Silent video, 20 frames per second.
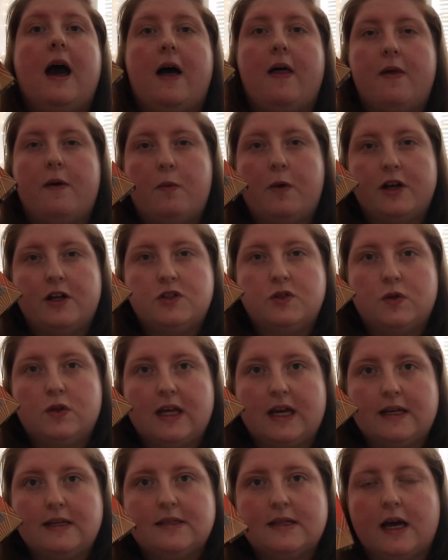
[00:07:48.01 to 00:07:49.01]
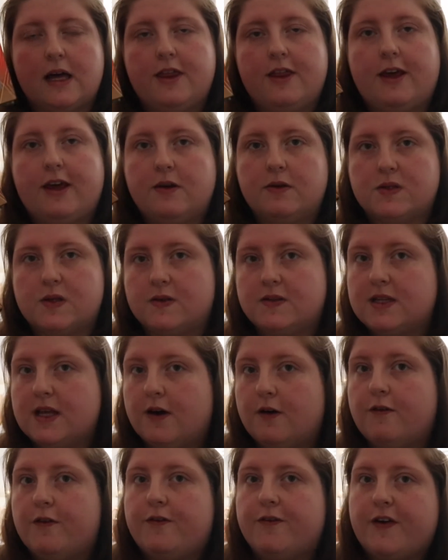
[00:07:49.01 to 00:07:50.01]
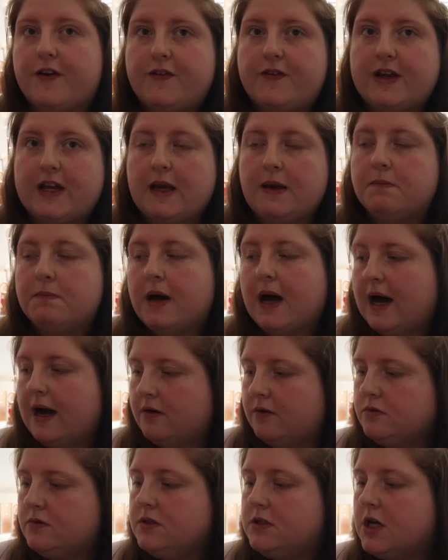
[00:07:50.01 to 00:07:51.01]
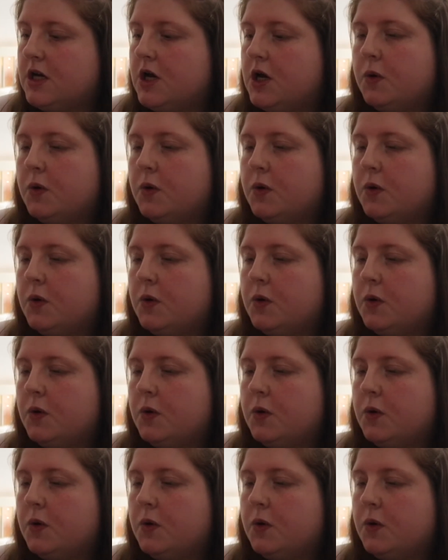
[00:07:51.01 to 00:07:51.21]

And then when I saw this, I think it was on sale for £15,